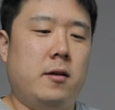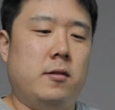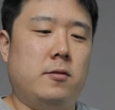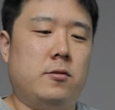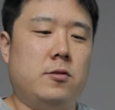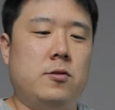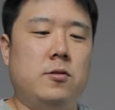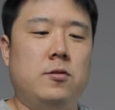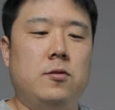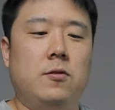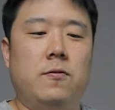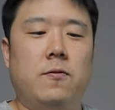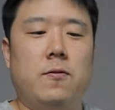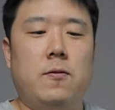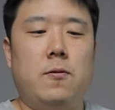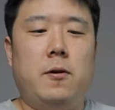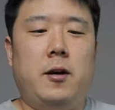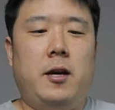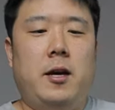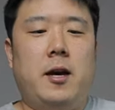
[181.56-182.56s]
L two
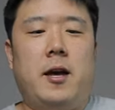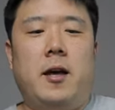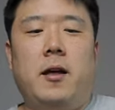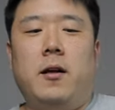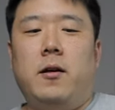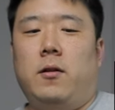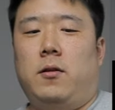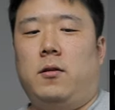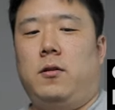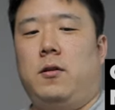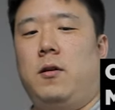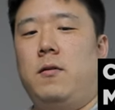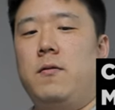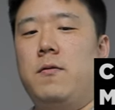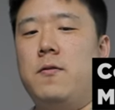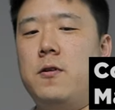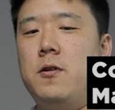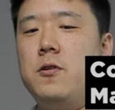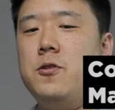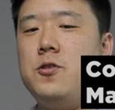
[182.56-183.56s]
forty L
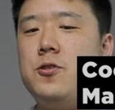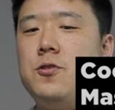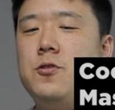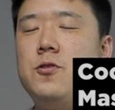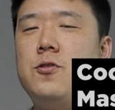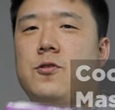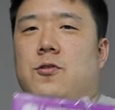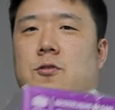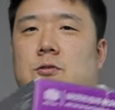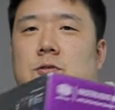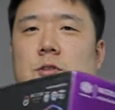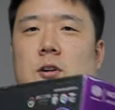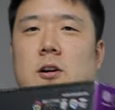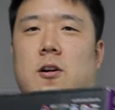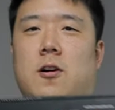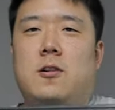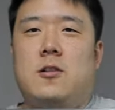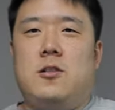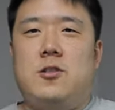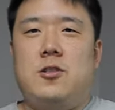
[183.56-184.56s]
version two
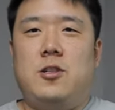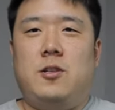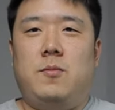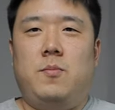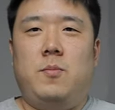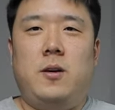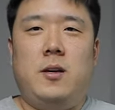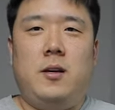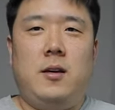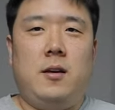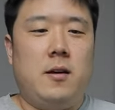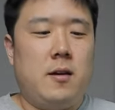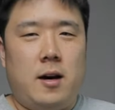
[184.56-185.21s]
R G B.